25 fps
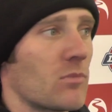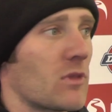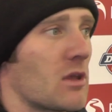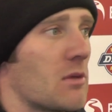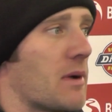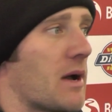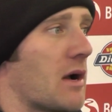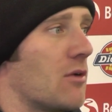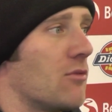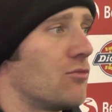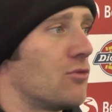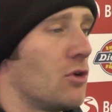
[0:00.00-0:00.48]

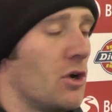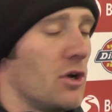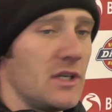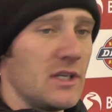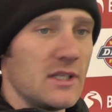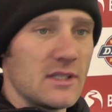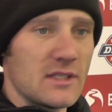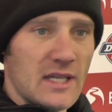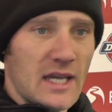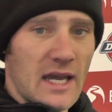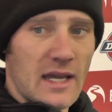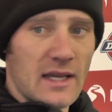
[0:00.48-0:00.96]
about
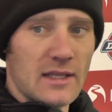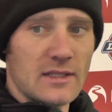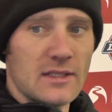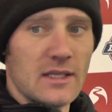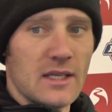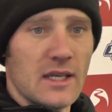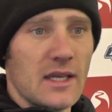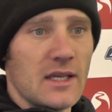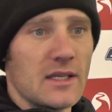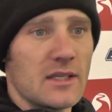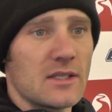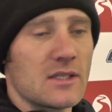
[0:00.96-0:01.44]
riding
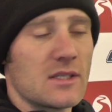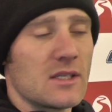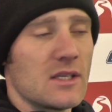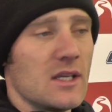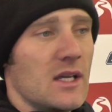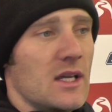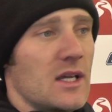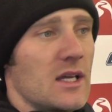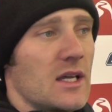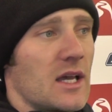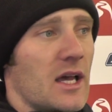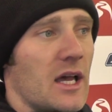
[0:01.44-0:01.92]
tactics,
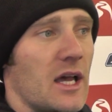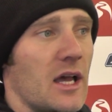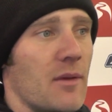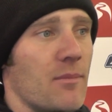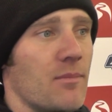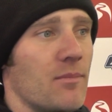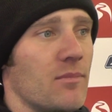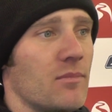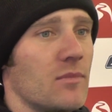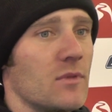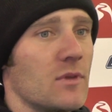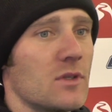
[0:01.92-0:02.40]

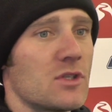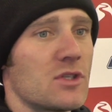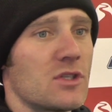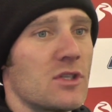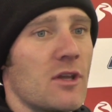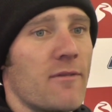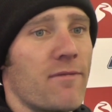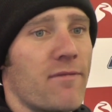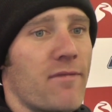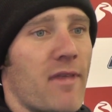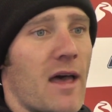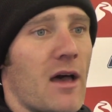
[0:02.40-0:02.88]

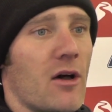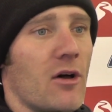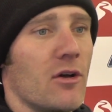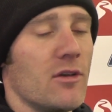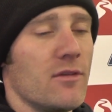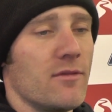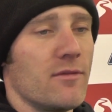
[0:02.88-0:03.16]
stuff that